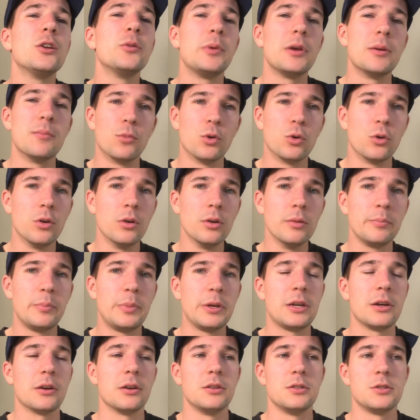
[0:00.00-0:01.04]
bit more,
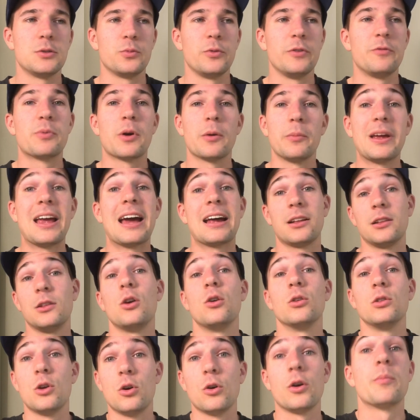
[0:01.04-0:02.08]
because we've probably had a
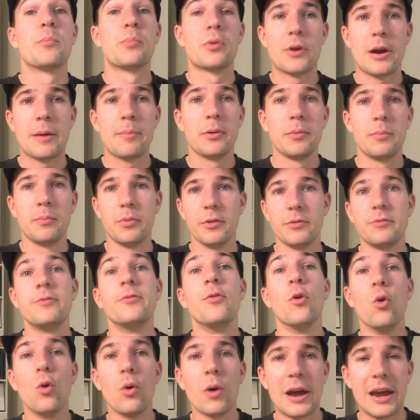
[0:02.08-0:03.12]
lot longer prep
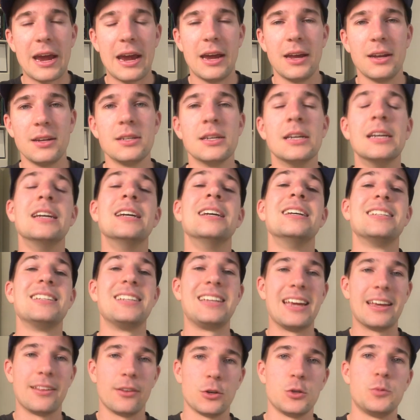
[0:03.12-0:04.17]
beforehand to
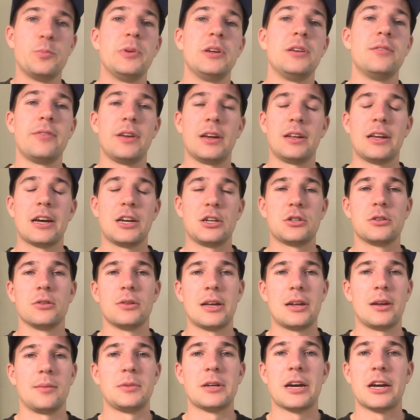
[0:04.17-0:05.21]
get those big foundational
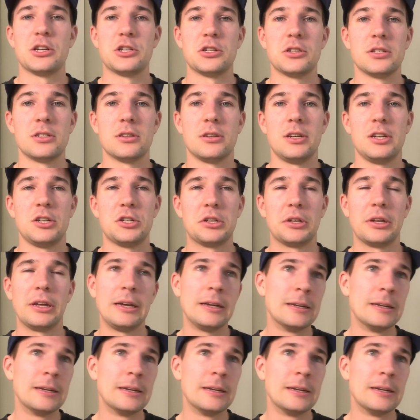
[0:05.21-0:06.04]
adaptations initially.